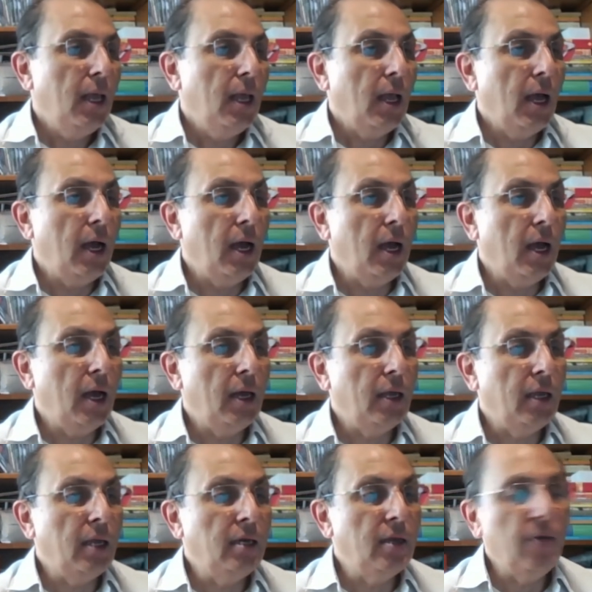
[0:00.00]
Uh,
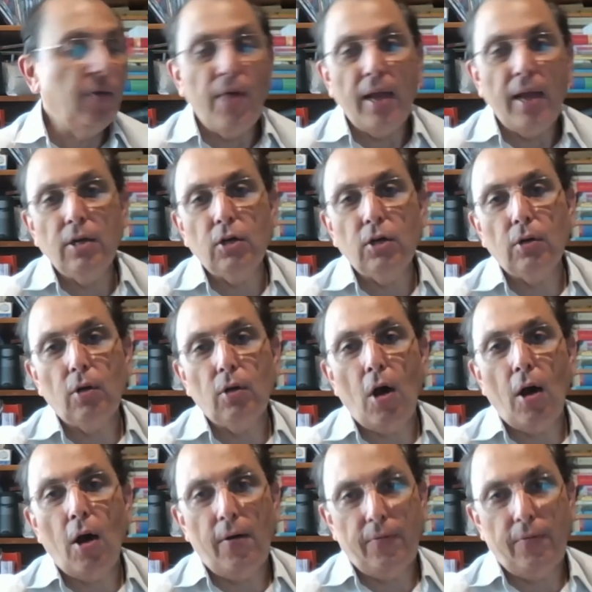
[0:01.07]
in the event
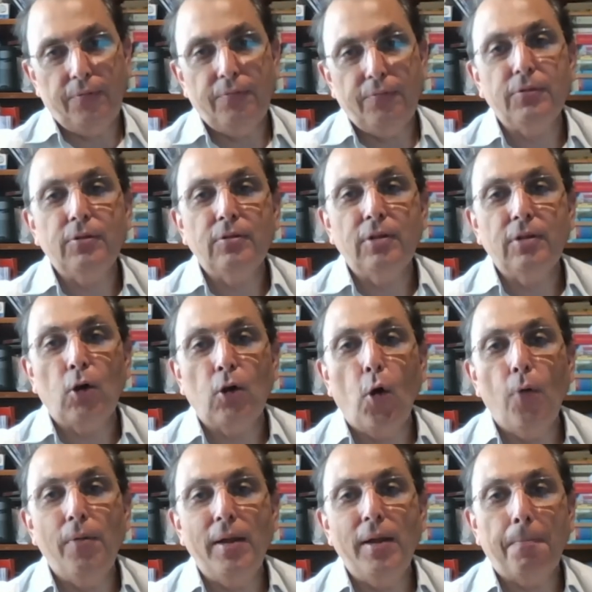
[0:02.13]
of the
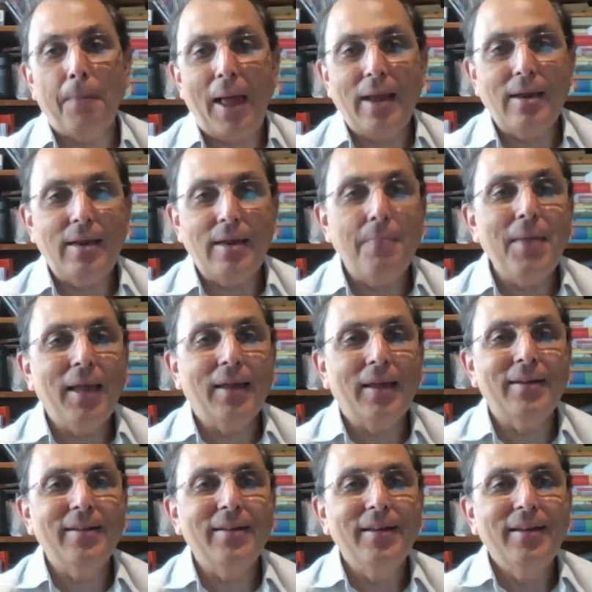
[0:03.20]
COVID pandemic,
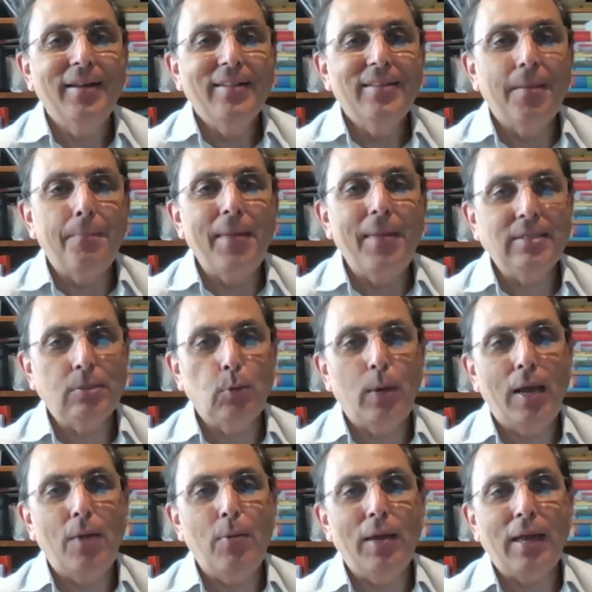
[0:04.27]
the best
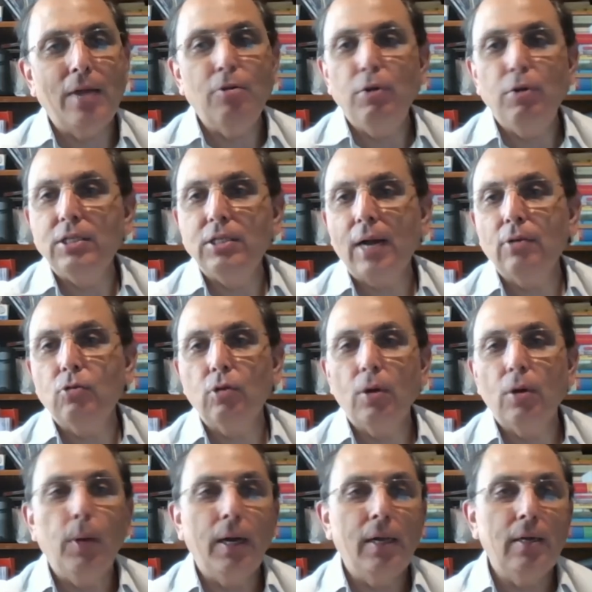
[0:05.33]
way we can reach out to the
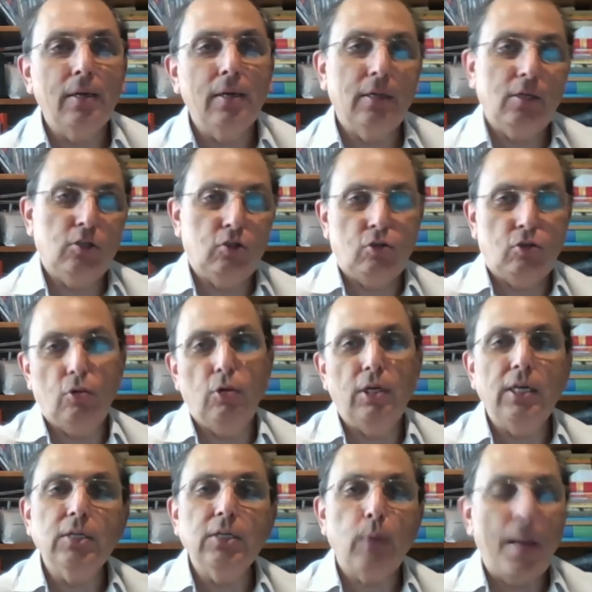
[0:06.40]
world is through
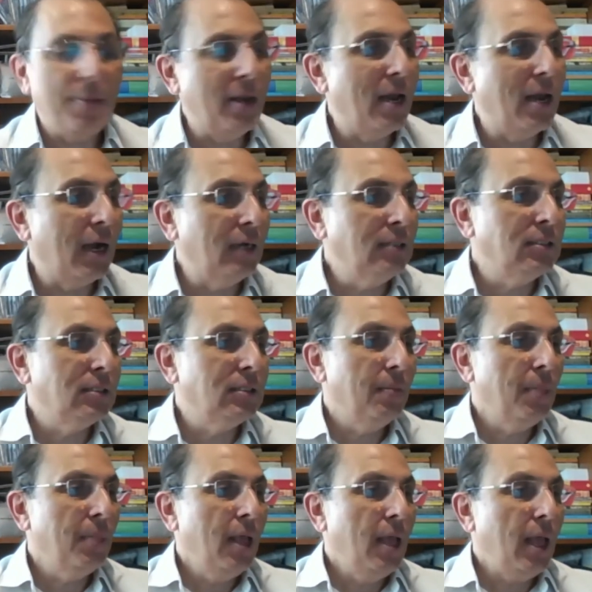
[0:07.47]
these webinars.
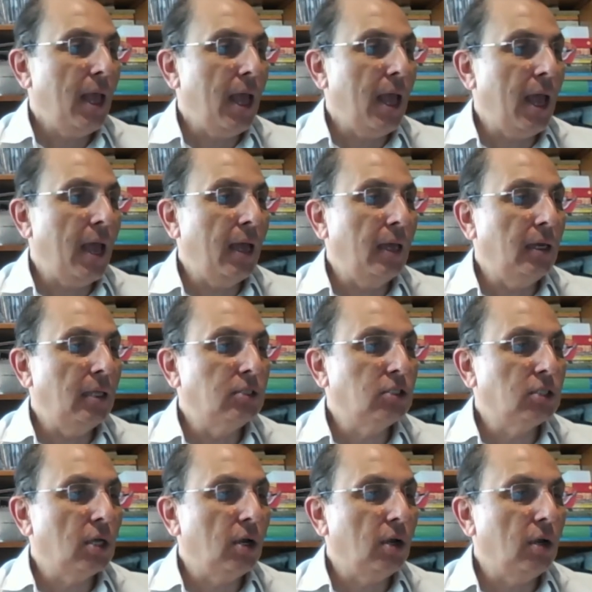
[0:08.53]
And it's
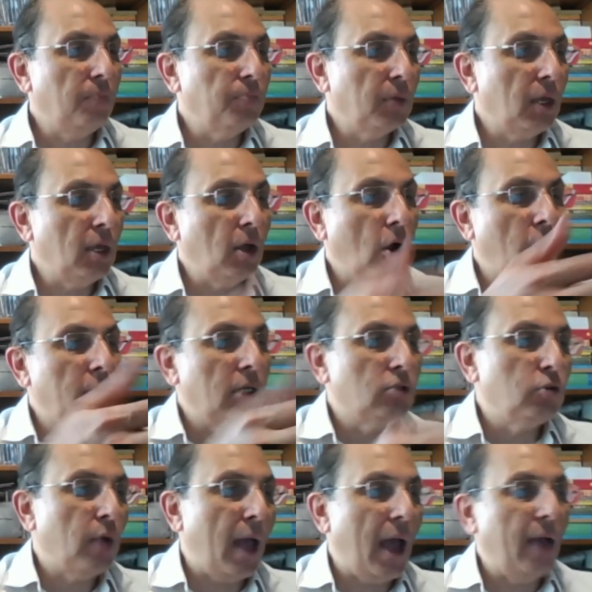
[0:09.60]
an honor to
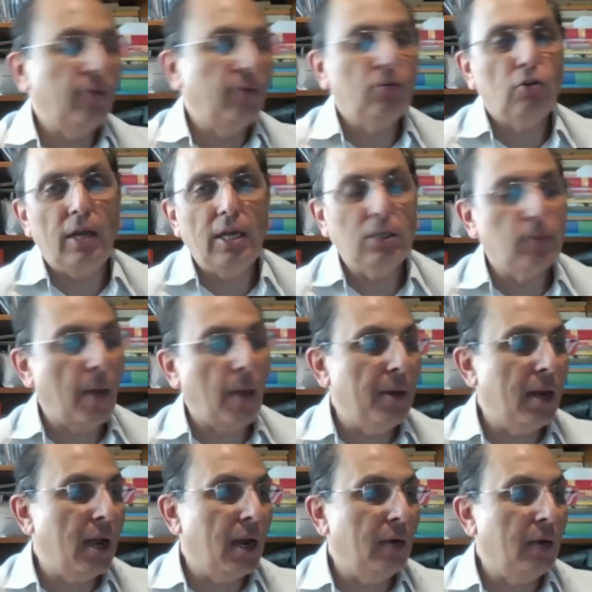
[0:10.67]
have today's
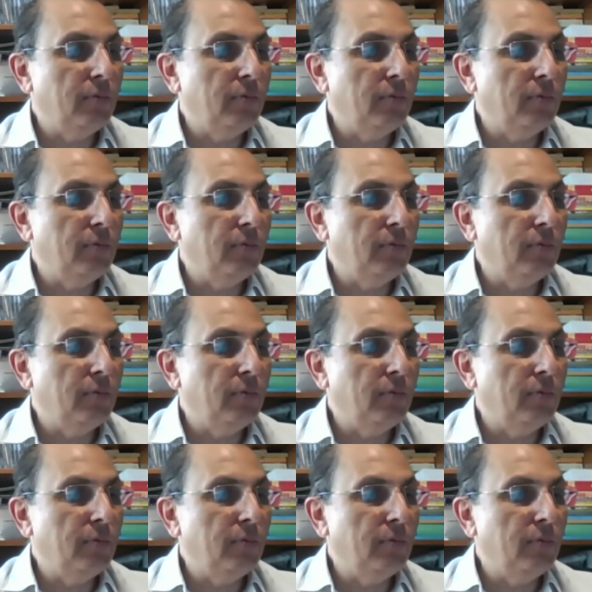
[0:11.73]
webinar.